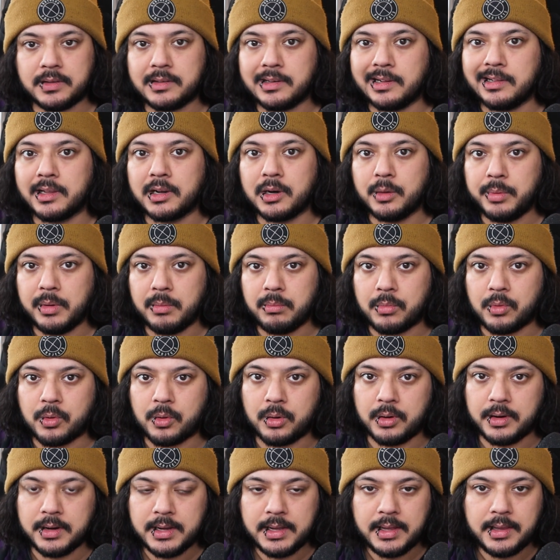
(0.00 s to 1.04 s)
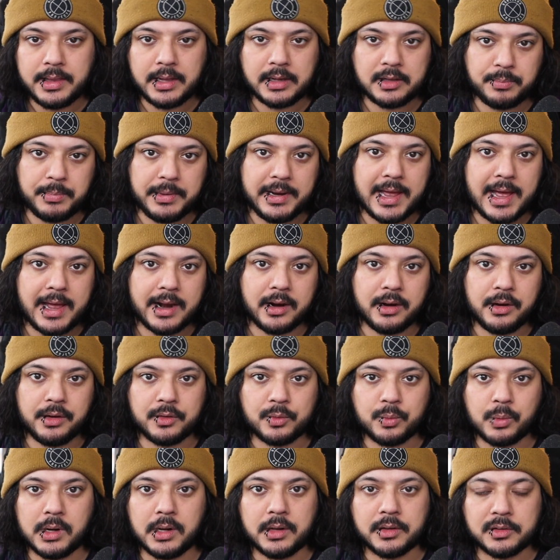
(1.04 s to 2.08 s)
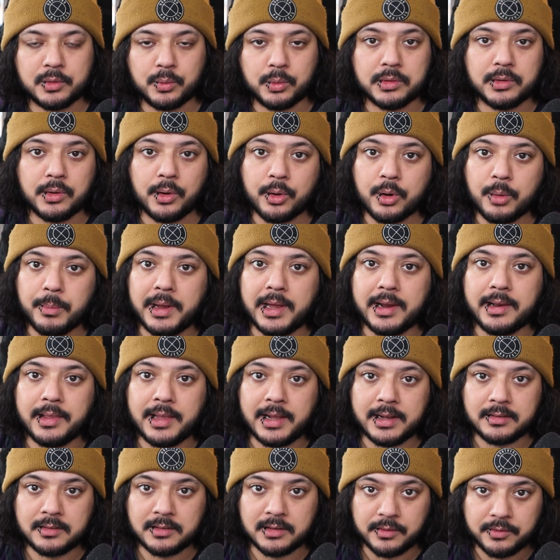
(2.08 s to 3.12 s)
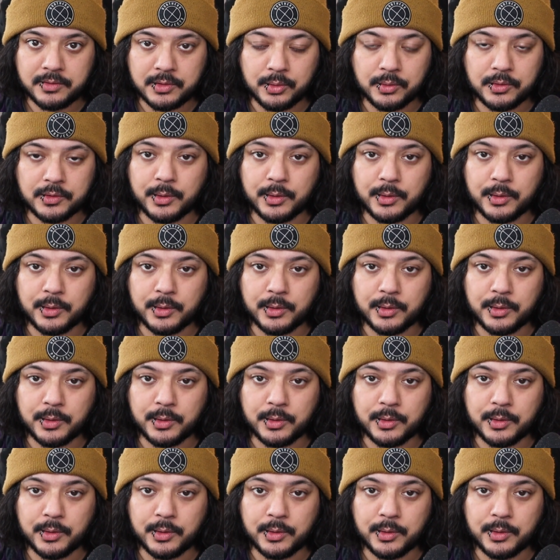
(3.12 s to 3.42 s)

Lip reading: There's a little bit more that's been added as well, so we'll talk about that stuff too.